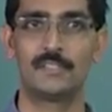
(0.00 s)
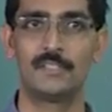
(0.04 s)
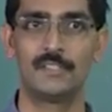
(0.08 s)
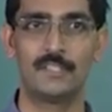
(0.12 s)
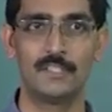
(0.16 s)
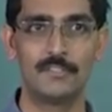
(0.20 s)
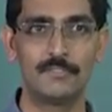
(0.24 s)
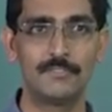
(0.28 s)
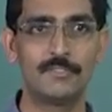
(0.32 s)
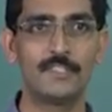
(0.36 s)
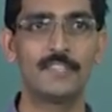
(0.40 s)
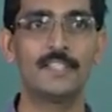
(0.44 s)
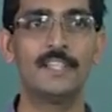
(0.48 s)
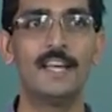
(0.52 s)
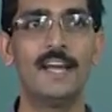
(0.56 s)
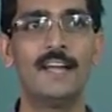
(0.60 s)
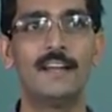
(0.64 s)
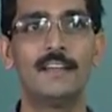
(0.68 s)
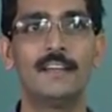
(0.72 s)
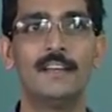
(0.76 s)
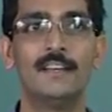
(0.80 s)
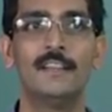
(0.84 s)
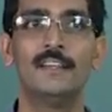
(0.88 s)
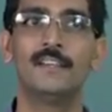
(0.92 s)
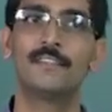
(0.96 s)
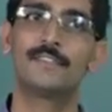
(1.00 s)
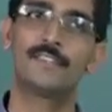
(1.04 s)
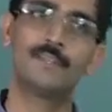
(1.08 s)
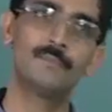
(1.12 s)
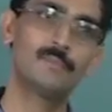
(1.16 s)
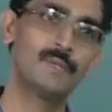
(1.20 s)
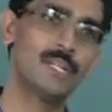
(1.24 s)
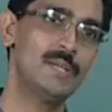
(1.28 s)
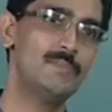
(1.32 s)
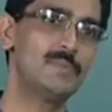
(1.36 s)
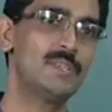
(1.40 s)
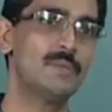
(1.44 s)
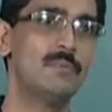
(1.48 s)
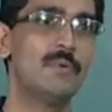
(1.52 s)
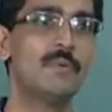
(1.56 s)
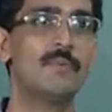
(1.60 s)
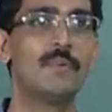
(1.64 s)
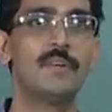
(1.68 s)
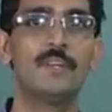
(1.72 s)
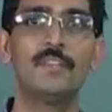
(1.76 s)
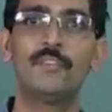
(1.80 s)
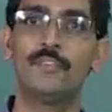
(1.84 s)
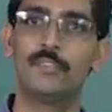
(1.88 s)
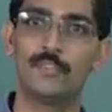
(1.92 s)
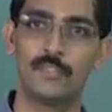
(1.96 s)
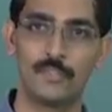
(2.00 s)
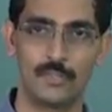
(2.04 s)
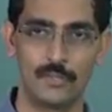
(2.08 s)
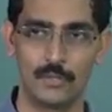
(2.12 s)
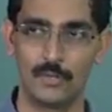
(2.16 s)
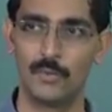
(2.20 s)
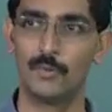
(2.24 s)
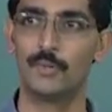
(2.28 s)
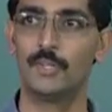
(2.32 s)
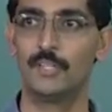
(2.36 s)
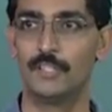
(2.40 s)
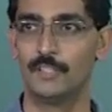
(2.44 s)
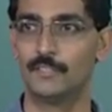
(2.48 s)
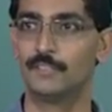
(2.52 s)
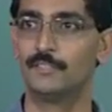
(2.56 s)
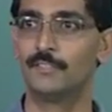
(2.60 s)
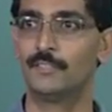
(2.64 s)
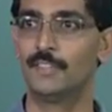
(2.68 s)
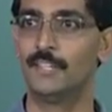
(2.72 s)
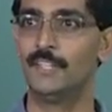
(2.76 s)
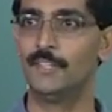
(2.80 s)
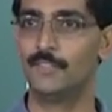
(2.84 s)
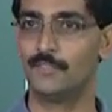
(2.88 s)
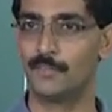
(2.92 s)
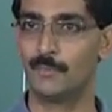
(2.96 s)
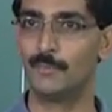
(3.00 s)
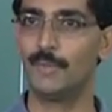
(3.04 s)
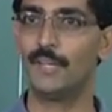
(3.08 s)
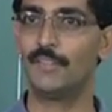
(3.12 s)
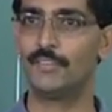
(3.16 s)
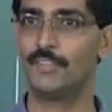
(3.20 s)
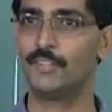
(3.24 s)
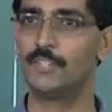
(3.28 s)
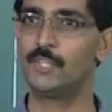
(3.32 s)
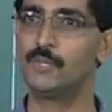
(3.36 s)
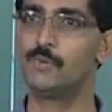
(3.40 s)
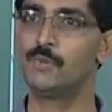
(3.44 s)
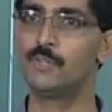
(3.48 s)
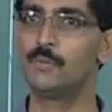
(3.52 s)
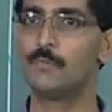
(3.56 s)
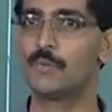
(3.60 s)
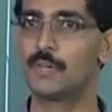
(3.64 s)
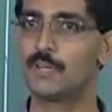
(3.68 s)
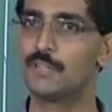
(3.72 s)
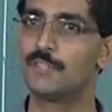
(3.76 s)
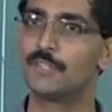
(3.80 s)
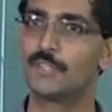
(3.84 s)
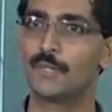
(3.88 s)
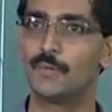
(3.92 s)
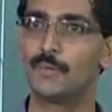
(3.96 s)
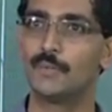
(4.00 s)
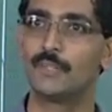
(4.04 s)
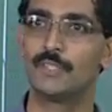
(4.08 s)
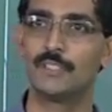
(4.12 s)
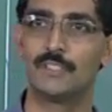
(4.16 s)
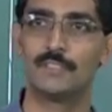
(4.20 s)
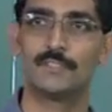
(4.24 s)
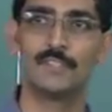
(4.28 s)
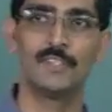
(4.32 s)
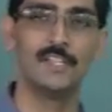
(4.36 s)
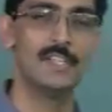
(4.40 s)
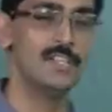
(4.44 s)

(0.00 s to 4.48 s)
Now for that sometimes MM1 is good enough, right, your basic queuing models are good enough.